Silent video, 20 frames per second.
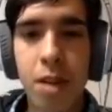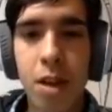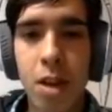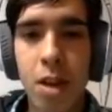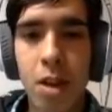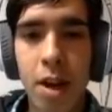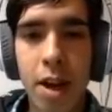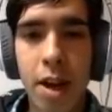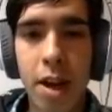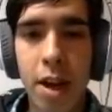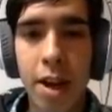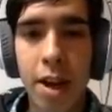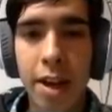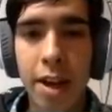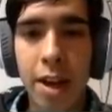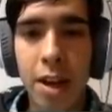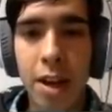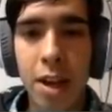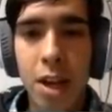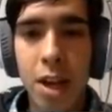Okay.
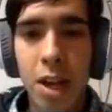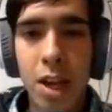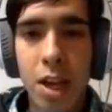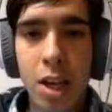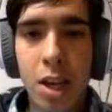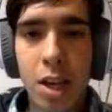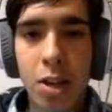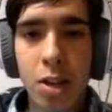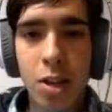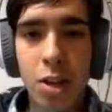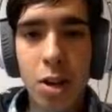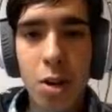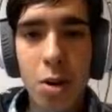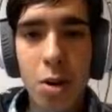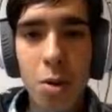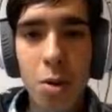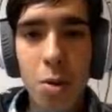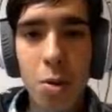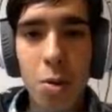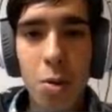
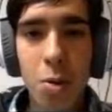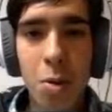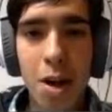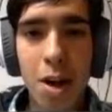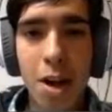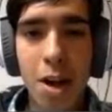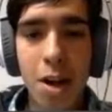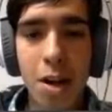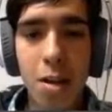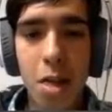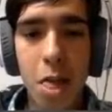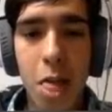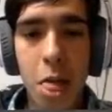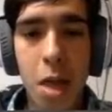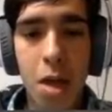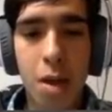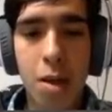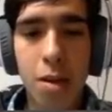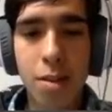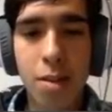So...
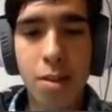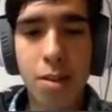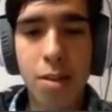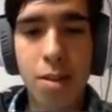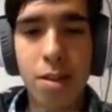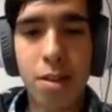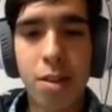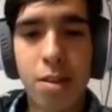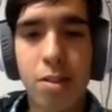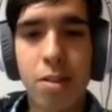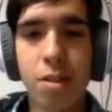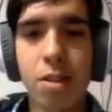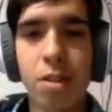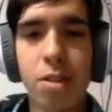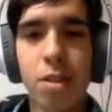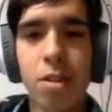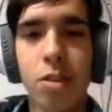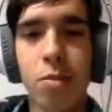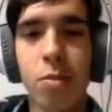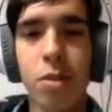This
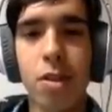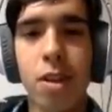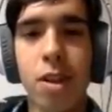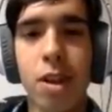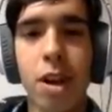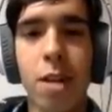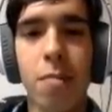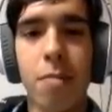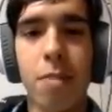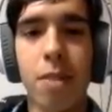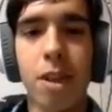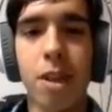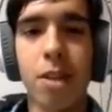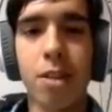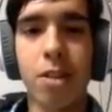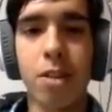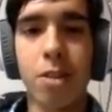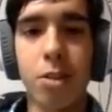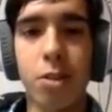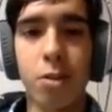is really
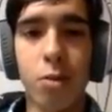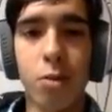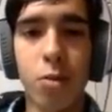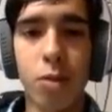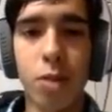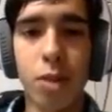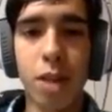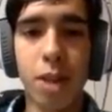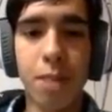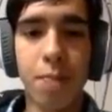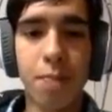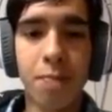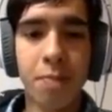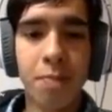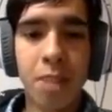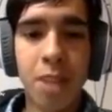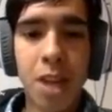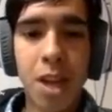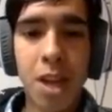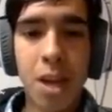complex to create.
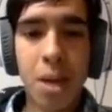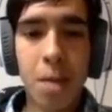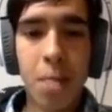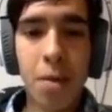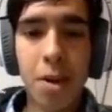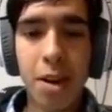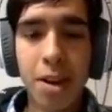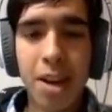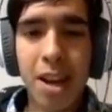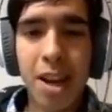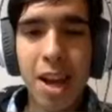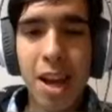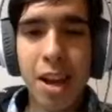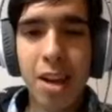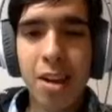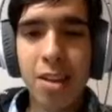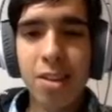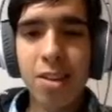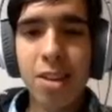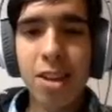But I'm
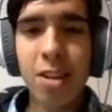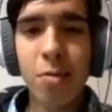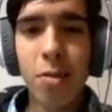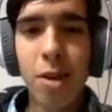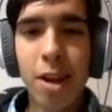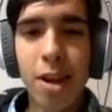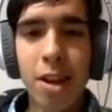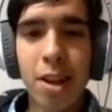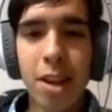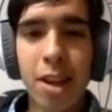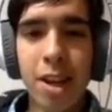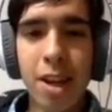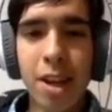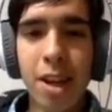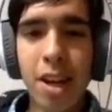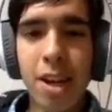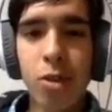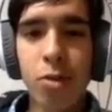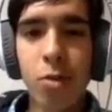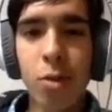going to sneak right-click
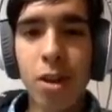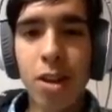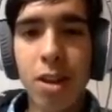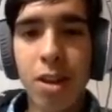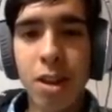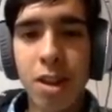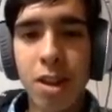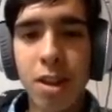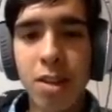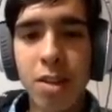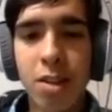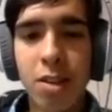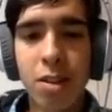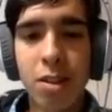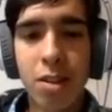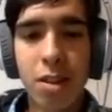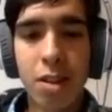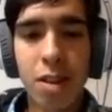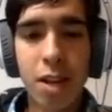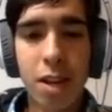each one of
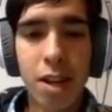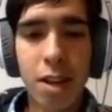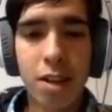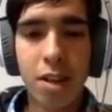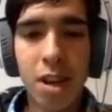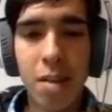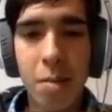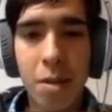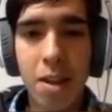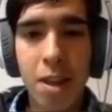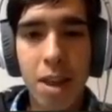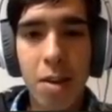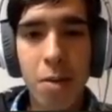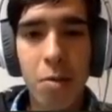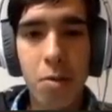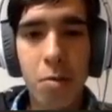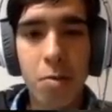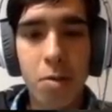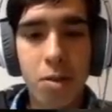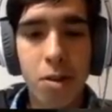these. Like a dummy, that
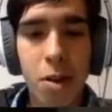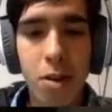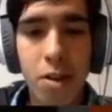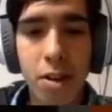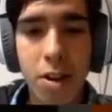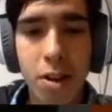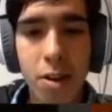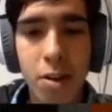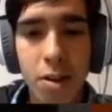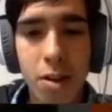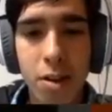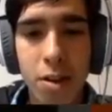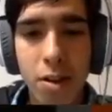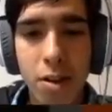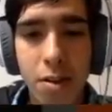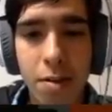one was already good.